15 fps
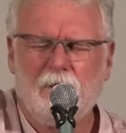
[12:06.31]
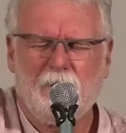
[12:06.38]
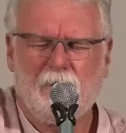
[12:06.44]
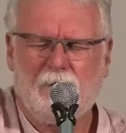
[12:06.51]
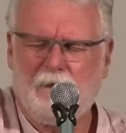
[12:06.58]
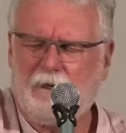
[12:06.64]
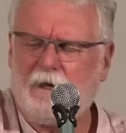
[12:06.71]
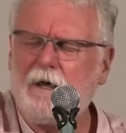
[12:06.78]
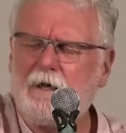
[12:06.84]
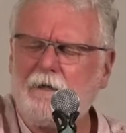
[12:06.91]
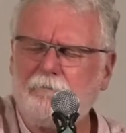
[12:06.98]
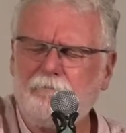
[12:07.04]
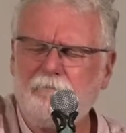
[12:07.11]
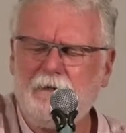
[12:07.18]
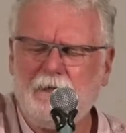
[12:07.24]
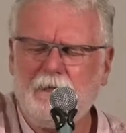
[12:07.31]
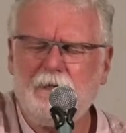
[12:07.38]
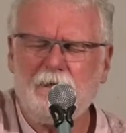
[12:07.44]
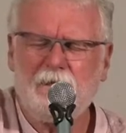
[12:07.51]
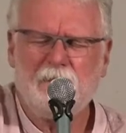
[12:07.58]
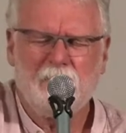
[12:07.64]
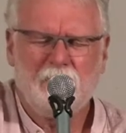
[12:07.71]
You got me,
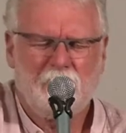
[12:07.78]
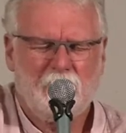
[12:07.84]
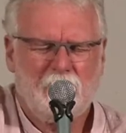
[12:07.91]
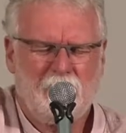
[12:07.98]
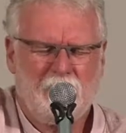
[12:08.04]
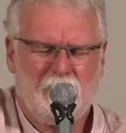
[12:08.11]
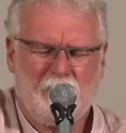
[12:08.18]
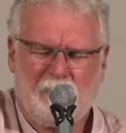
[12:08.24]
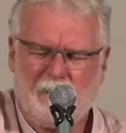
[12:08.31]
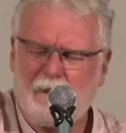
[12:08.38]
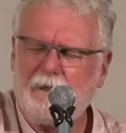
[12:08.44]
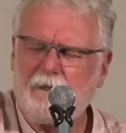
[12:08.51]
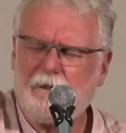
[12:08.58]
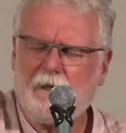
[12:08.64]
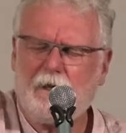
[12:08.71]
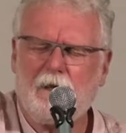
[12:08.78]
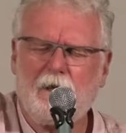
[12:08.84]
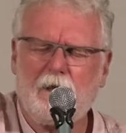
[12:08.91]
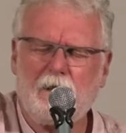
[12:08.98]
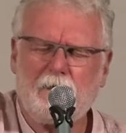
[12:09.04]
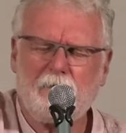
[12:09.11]
I got